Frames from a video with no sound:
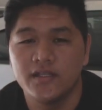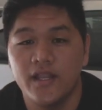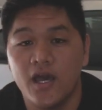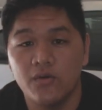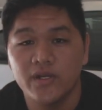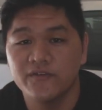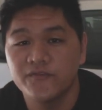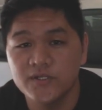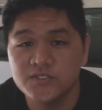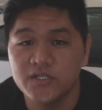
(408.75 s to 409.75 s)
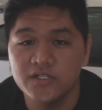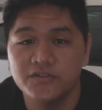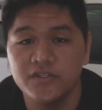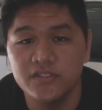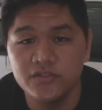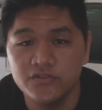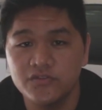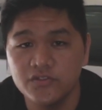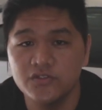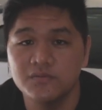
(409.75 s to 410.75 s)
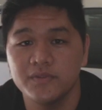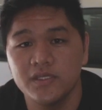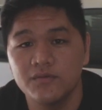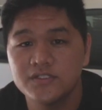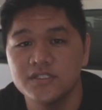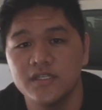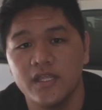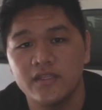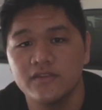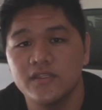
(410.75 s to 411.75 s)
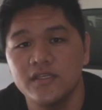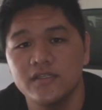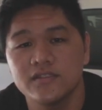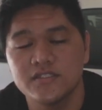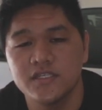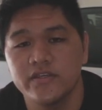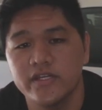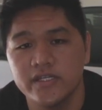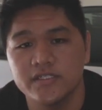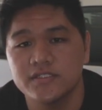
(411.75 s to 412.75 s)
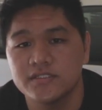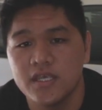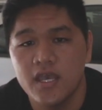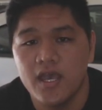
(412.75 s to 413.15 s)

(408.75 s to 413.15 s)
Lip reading: Now, when I first started doing YouTube, it wasn't anything serious.